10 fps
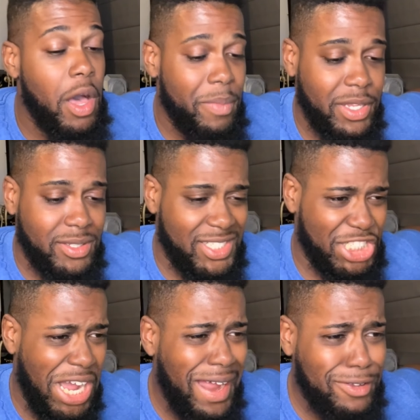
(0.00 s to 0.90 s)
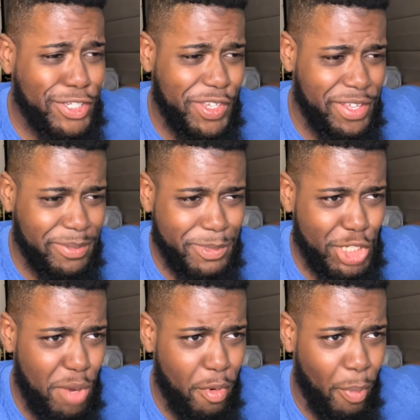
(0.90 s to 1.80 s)
But shout outs to the
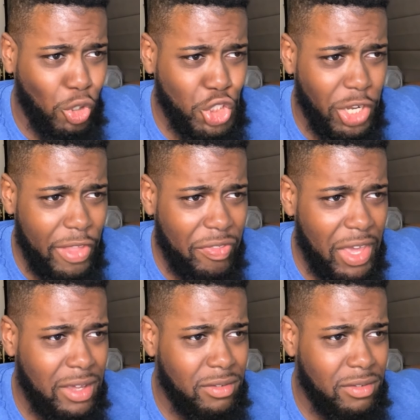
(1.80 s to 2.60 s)
sheer propulsion on that thing.